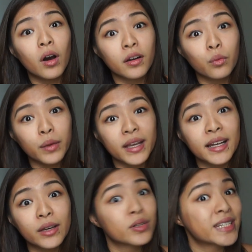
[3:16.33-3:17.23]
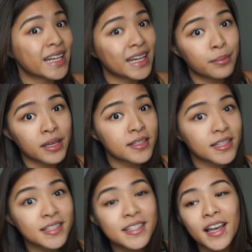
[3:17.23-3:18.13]
on a weekly or daily
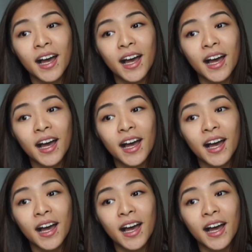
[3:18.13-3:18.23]
basis.